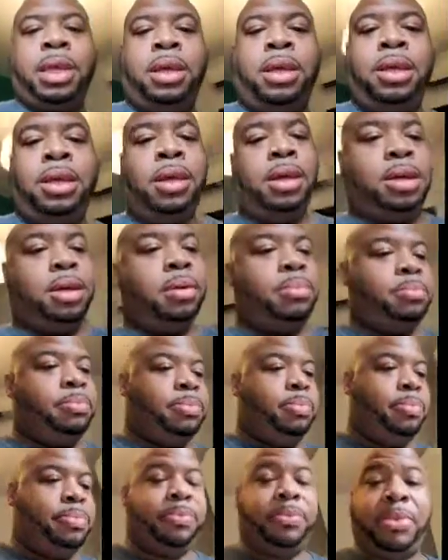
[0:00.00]

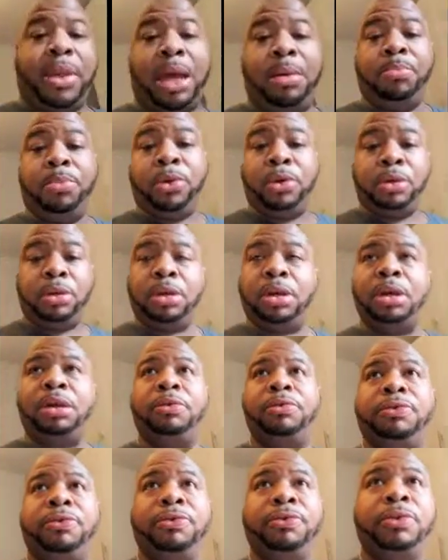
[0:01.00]
I boiled off
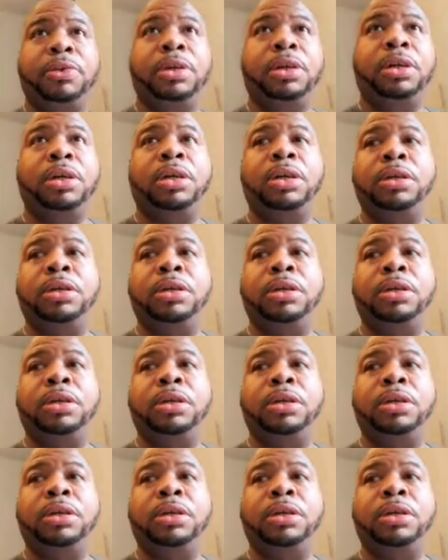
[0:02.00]
the